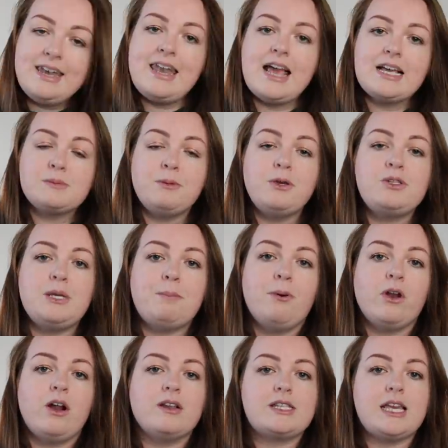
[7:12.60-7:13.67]
Next beauty
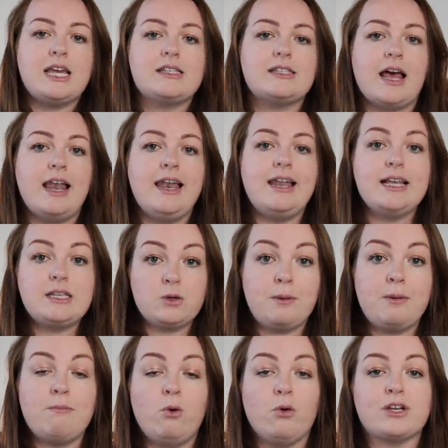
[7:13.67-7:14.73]
product is a little
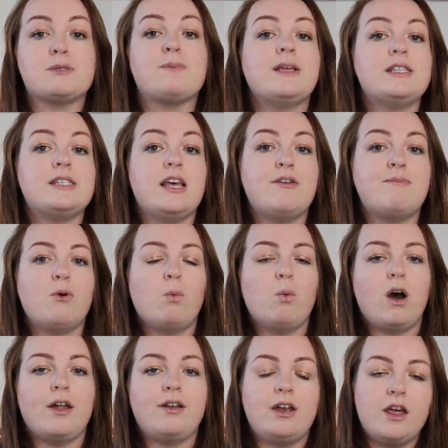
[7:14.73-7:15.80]
bit more expensive, but
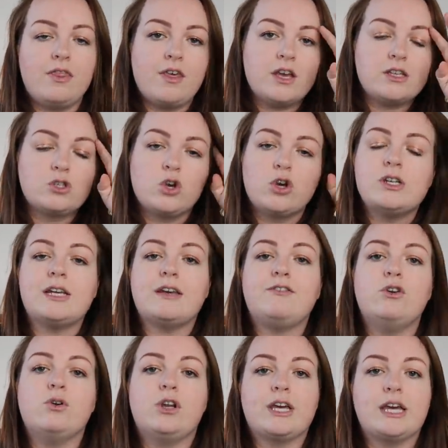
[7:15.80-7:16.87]
one that is good
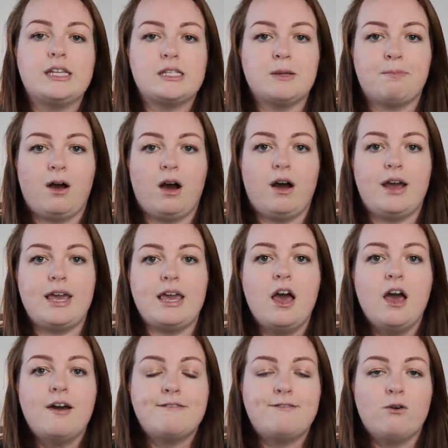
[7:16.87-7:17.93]
if you're looking to buy
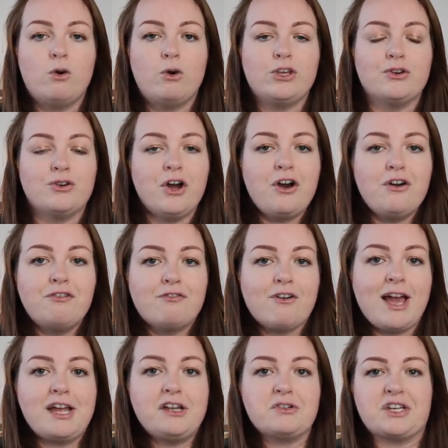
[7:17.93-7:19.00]
for your
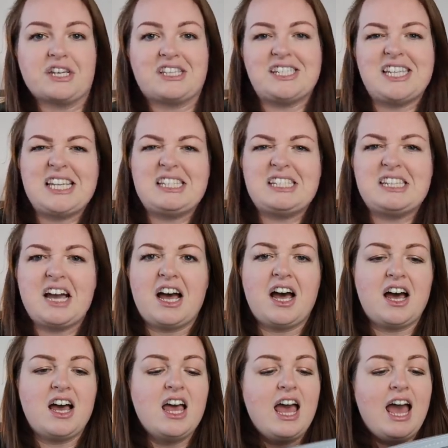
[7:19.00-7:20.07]
girlfriend or your
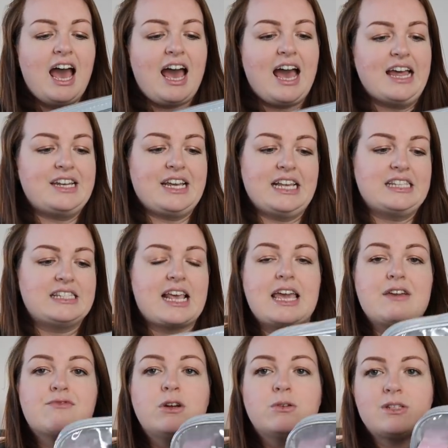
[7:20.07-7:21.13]
sister, and it's
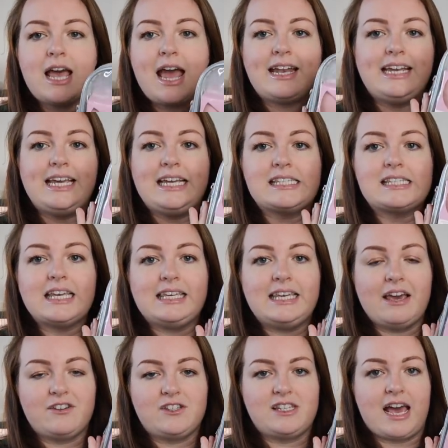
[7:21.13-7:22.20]
a Real Techniques
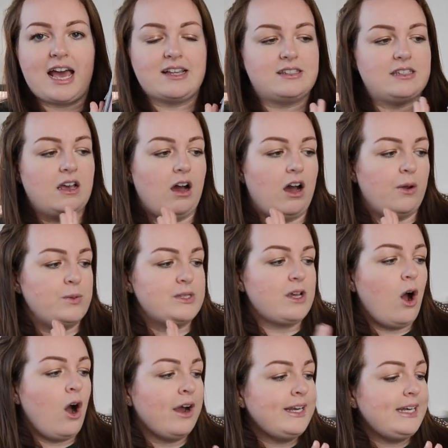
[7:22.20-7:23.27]
gift set. I was
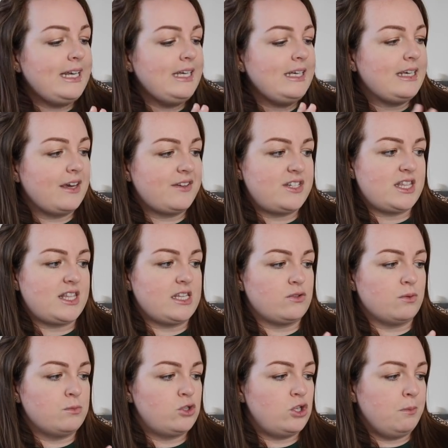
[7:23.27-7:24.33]
kindly gifted
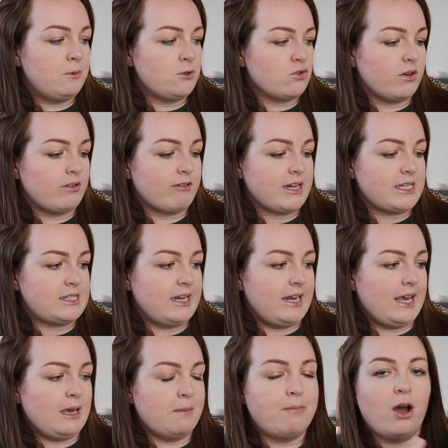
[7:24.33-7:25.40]
this from Superdrug
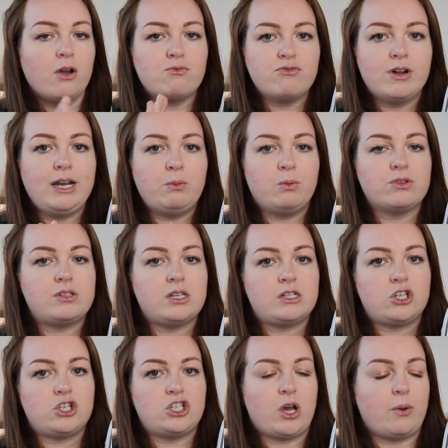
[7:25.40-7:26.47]
recently, but I really
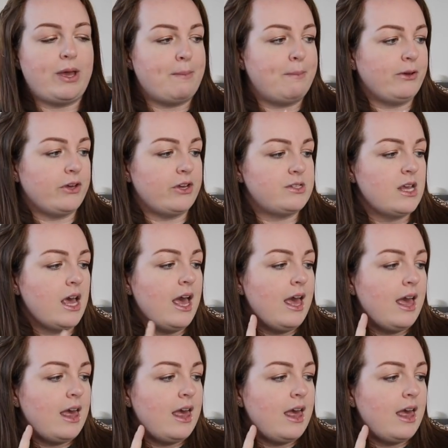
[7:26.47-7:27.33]
wanted to show it because